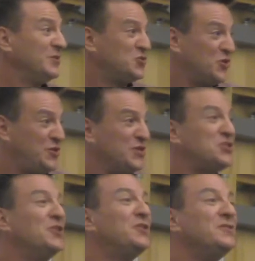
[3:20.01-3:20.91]

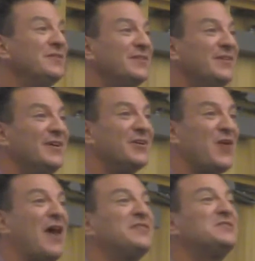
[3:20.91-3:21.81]
traditional
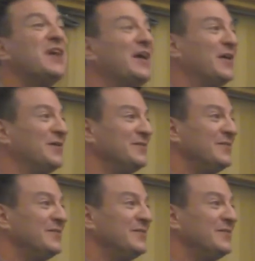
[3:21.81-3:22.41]
graphic designer.